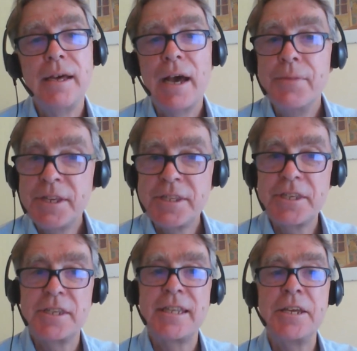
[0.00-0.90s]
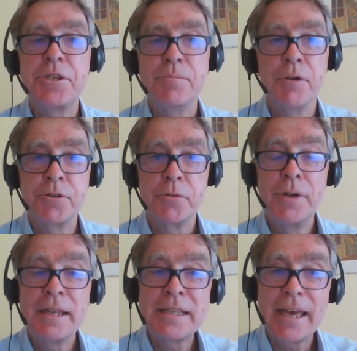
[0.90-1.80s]
And this dissertation module
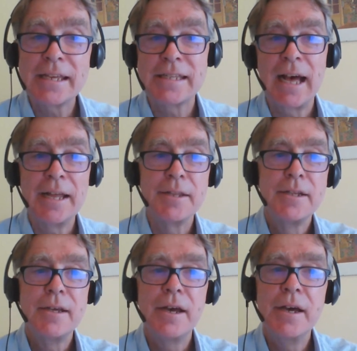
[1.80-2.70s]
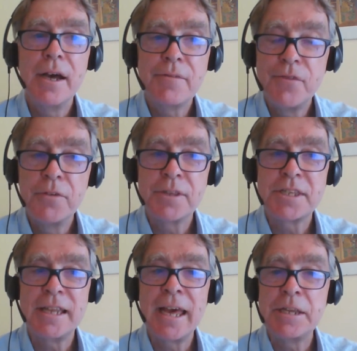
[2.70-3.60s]
really takes that a further
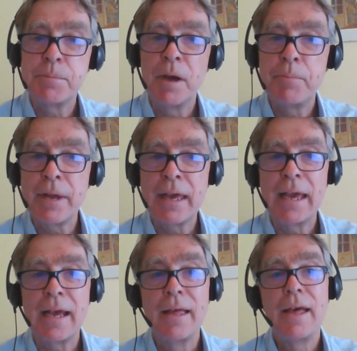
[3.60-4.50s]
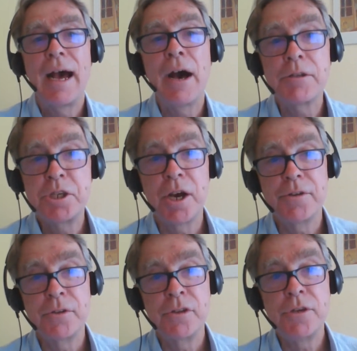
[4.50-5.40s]
stage by bringing our
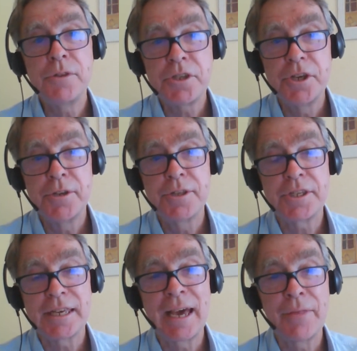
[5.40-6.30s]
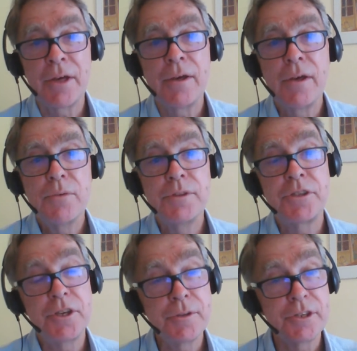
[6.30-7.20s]
childhood and youth students together with
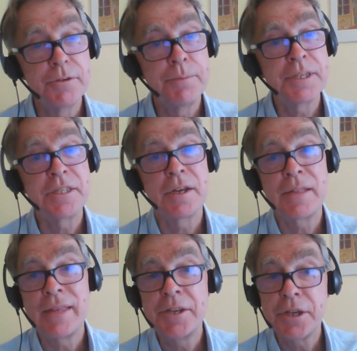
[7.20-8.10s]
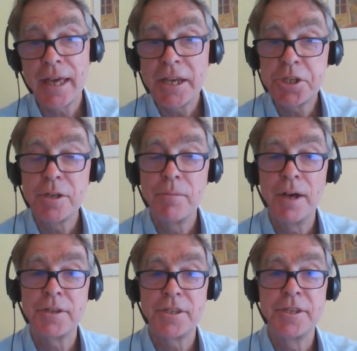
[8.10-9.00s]
students who have been studying the education
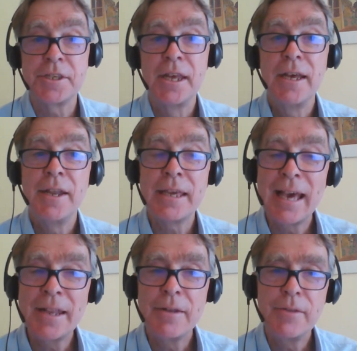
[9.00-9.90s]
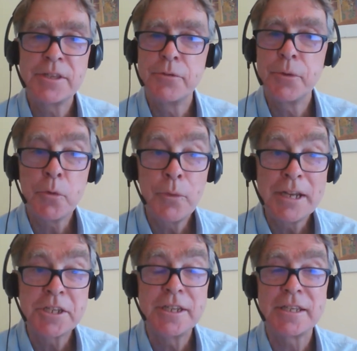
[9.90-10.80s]
masters. And again, there's a real
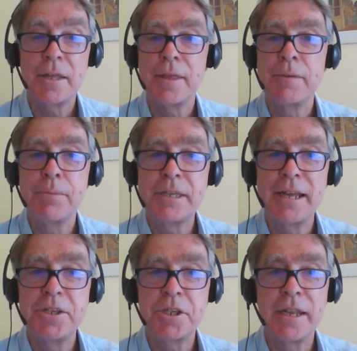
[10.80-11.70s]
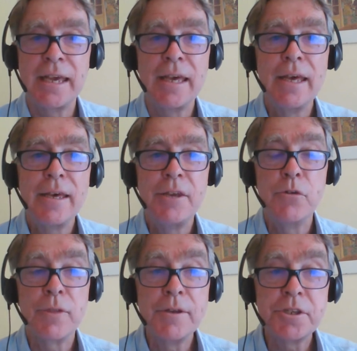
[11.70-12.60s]
richness, I think, potentially in
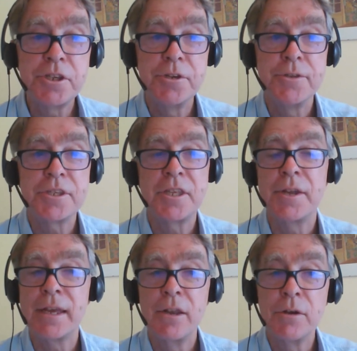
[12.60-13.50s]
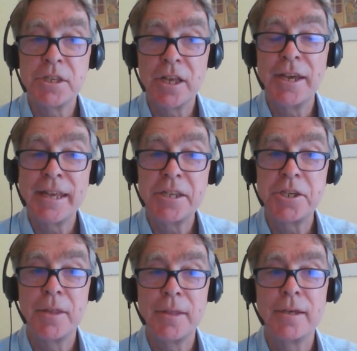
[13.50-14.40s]
all those students studying alongside
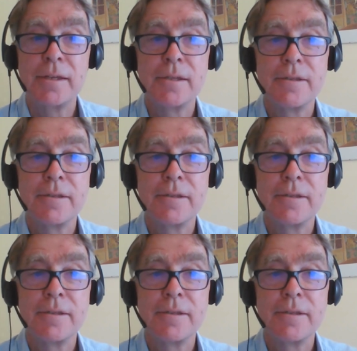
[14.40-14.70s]
each other.